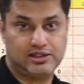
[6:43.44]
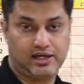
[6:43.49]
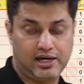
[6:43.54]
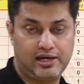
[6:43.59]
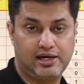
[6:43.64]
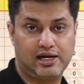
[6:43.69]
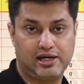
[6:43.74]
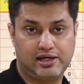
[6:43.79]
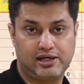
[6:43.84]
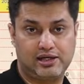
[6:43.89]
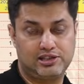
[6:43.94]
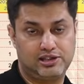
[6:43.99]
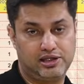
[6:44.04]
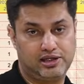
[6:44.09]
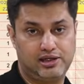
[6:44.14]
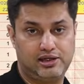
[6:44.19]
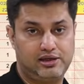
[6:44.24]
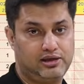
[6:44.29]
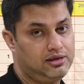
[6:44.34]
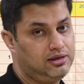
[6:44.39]
current
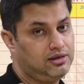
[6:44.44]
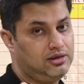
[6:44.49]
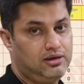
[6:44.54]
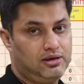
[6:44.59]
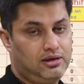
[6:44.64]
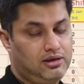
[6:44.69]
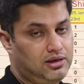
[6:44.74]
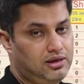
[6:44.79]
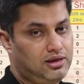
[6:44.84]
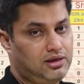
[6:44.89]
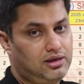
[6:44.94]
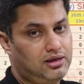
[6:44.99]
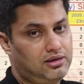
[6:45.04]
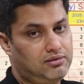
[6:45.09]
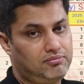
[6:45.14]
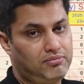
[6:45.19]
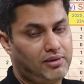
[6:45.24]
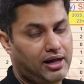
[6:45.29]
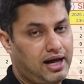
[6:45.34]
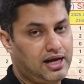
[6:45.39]
electricity
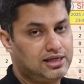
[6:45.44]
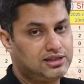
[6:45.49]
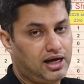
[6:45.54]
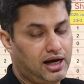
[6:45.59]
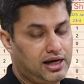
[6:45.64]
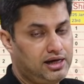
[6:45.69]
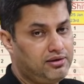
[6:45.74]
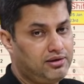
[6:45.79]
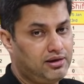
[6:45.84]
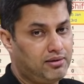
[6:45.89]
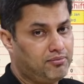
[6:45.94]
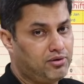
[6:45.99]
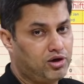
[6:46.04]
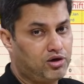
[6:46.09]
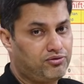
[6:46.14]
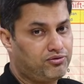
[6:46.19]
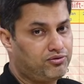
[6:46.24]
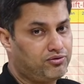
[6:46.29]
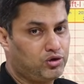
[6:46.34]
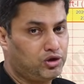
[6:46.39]
has high number
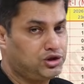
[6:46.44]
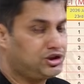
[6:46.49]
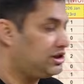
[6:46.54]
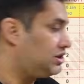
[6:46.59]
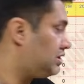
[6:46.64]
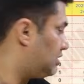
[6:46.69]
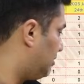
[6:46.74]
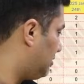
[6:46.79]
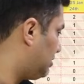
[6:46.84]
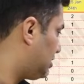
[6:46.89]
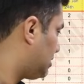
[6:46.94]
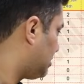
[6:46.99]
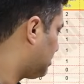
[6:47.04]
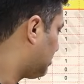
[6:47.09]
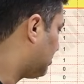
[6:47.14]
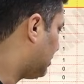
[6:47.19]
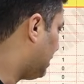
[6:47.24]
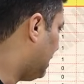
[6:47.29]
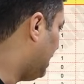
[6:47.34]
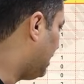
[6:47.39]
of questions.
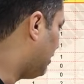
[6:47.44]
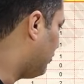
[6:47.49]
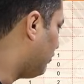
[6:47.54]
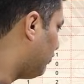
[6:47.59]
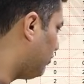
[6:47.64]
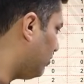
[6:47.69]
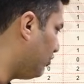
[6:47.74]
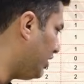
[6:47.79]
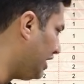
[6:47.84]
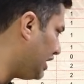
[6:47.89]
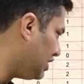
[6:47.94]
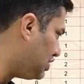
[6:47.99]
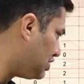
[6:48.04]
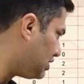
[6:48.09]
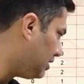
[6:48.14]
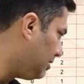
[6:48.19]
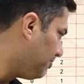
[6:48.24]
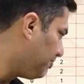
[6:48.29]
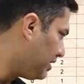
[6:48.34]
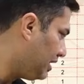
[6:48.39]
It's gaining
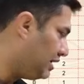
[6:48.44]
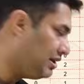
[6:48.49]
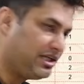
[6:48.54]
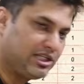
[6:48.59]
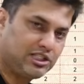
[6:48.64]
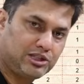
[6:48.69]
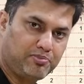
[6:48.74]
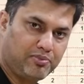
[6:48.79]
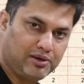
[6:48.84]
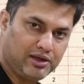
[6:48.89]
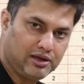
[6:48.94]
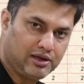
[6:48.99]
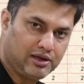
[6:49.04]
weightage in this